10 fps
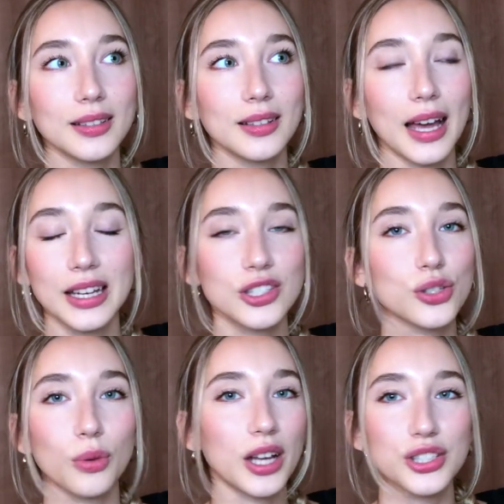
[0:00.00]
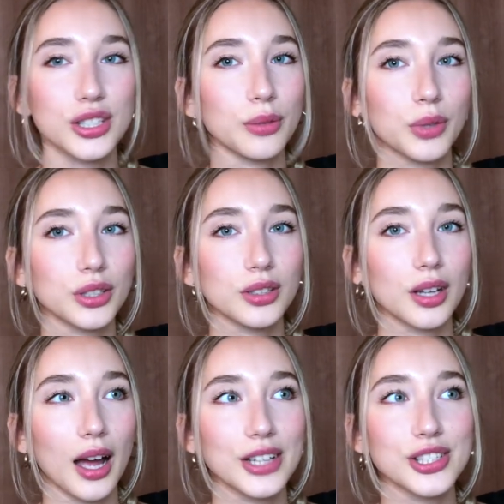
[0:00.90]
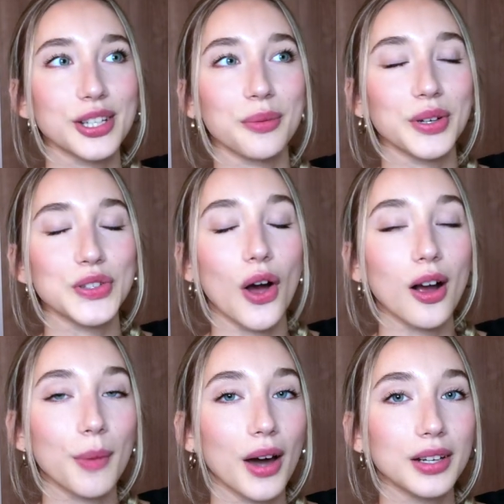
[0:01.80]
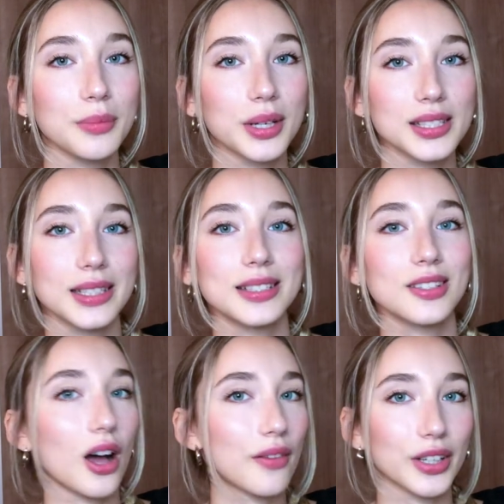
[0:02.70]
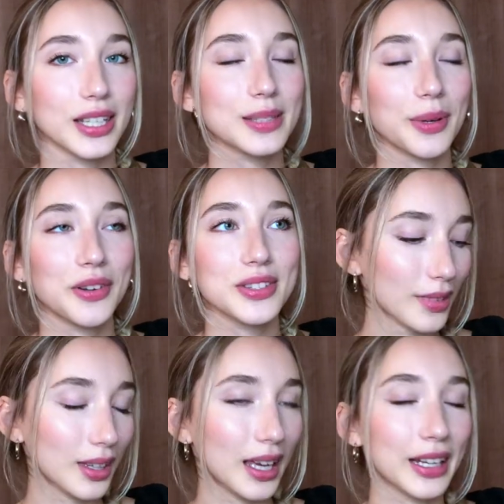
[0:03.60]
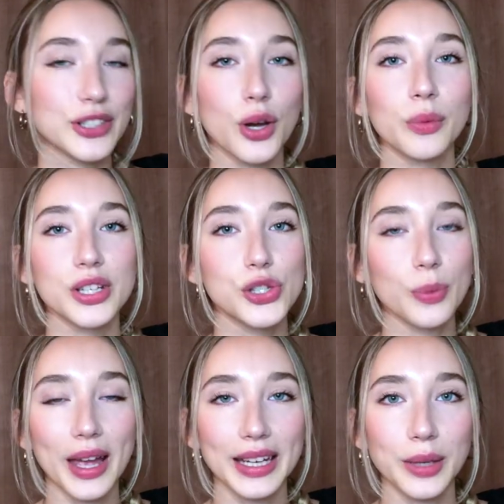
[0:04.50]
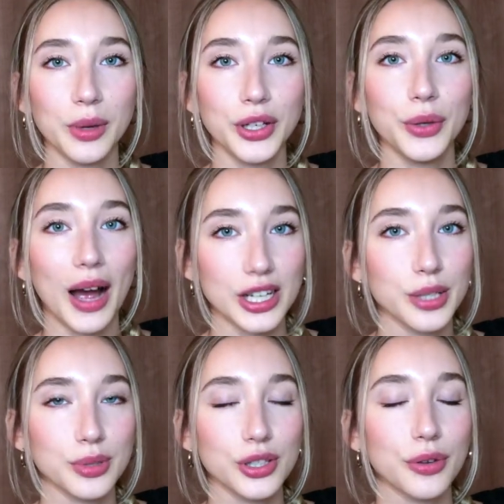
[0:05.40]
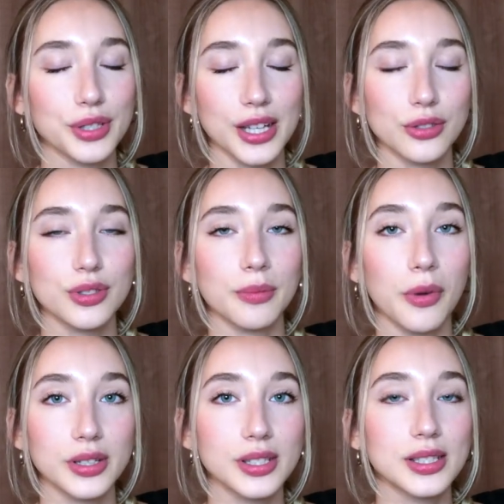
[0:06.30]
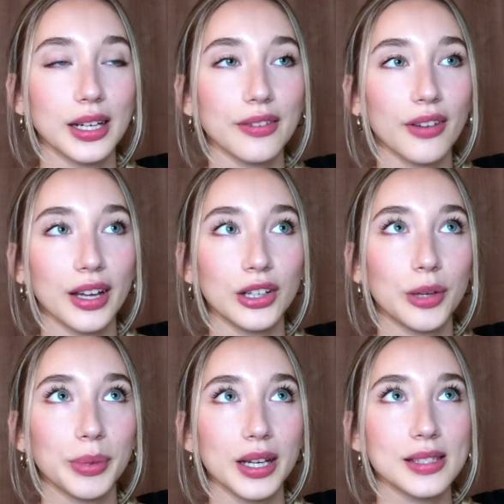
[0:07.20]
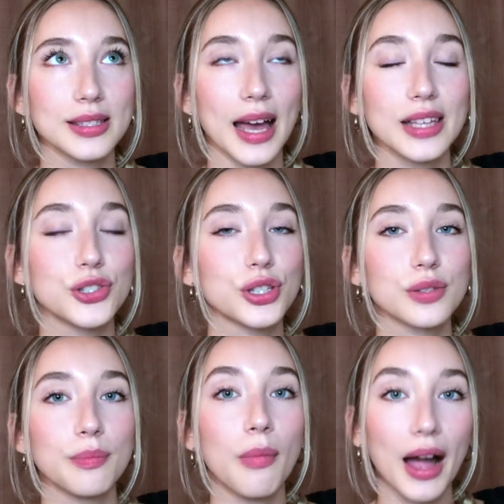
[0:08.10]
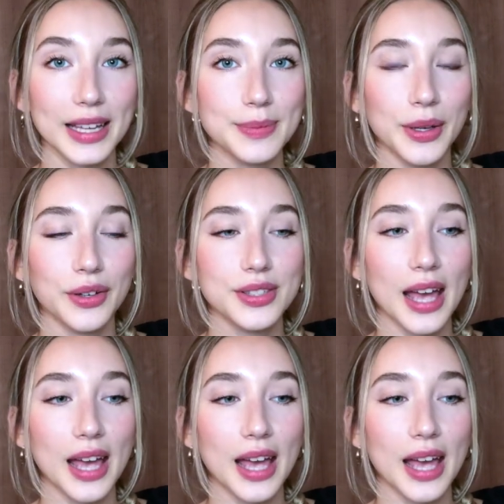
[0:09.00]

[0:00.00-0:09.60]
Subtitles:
I just didn't want to talk about it, because I did not have a good experience. And I don't want to sway anyone who actually wants to go to Central St. Martin's to study fine art, because that is just my experience.